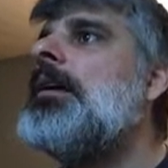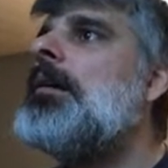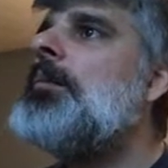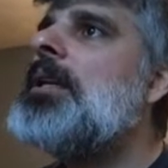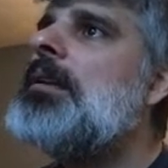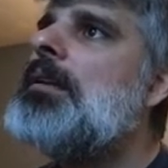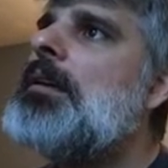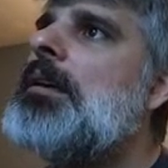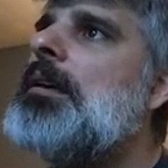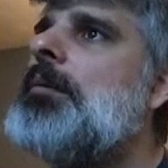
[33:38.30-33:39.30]
Yeah, I mean,
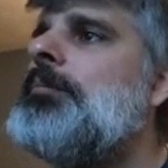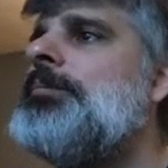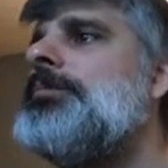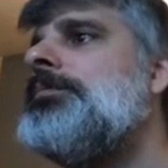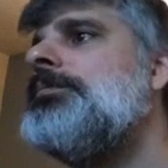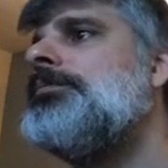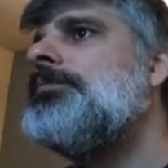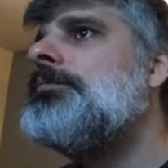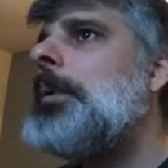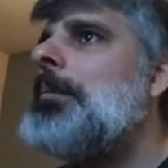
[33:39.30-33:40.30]
I
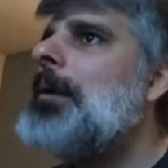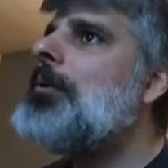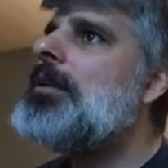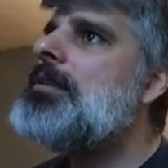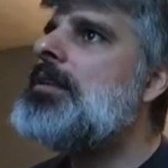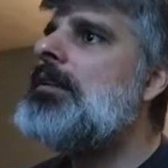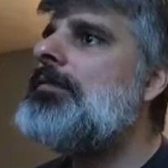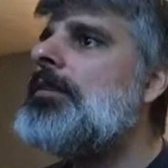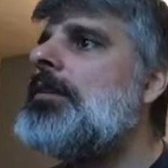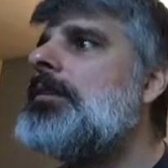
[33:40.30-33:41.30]
might play
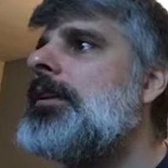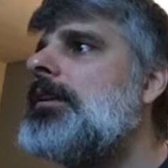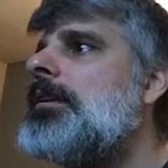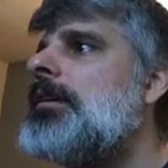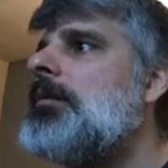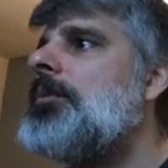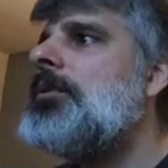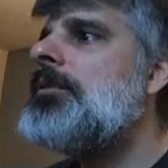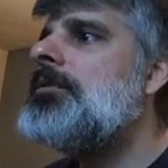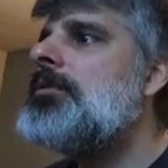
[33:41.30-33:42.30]
safer than the
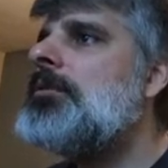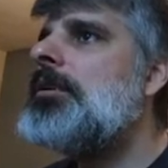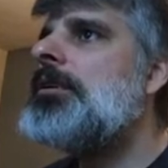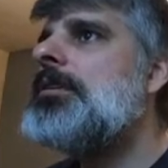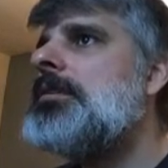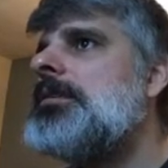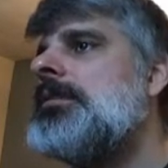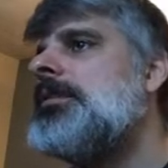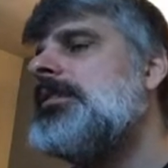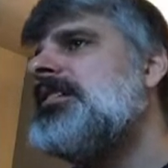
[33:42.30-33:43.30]
computer's
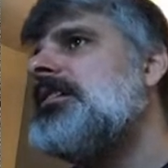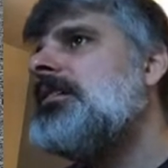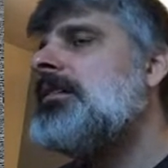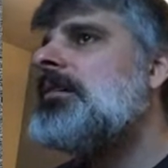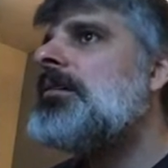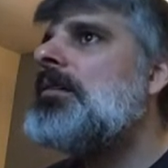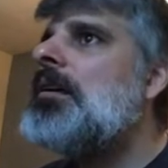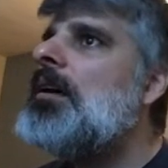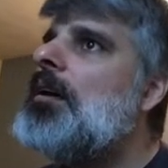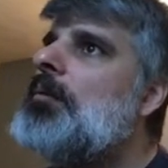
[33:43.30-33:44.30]
choice,
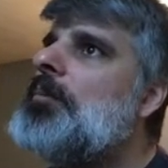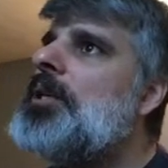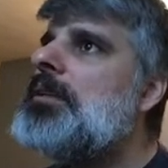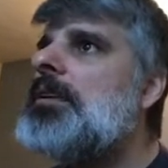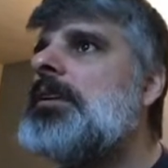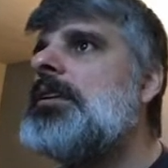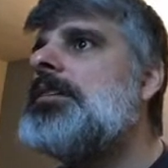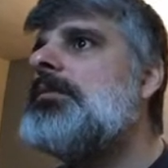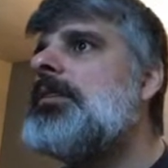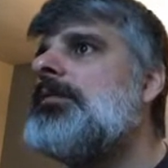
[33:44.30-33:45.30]
but this
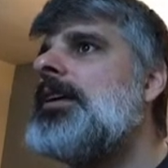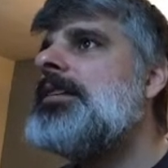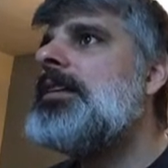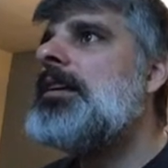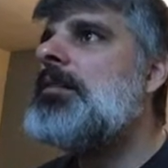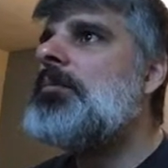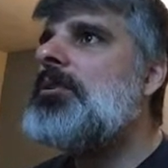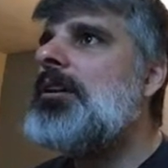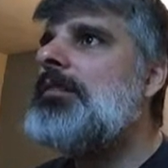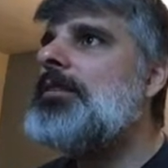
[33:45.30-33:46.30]
leads to an advanced anchor
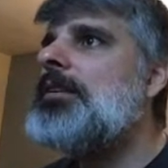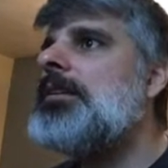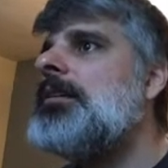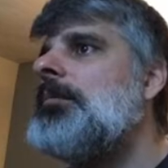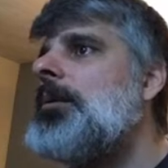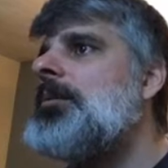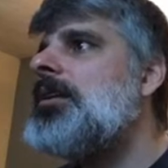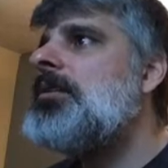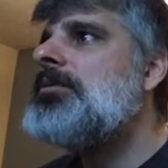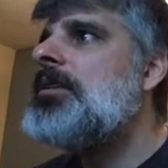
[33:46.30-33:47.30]
more often, and maybe
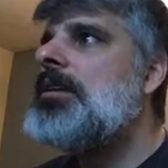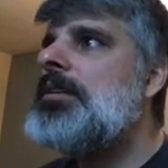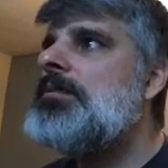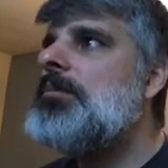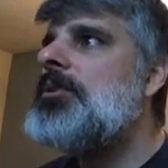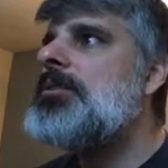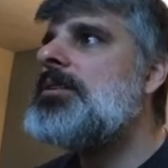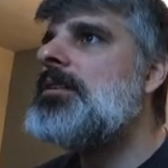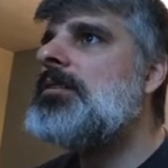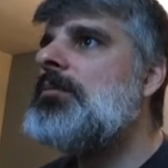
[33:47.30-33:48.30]
the
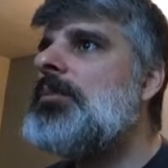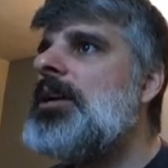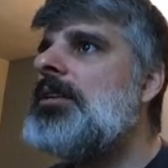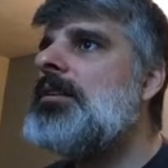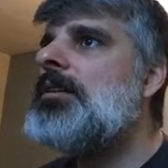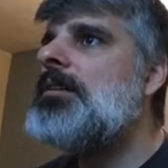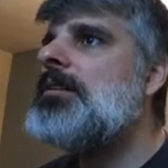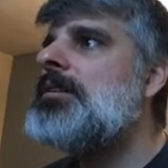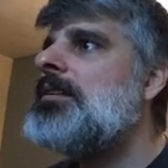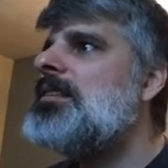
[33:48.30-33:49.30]
distribution's a little better.
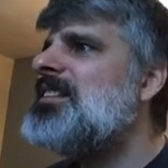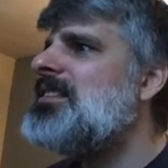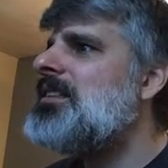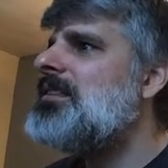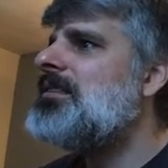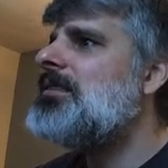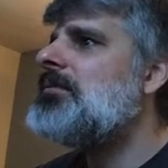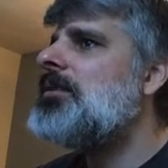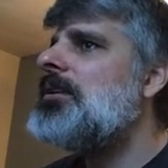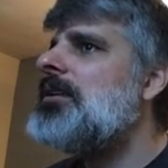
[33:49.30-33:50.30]
Doesn't like
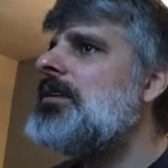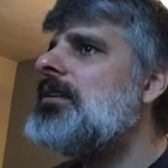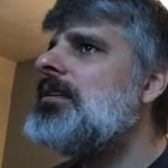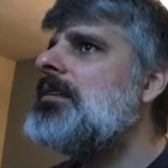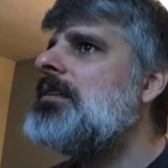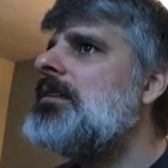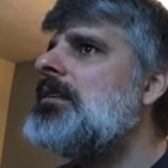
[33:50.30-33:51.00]
6-1 here?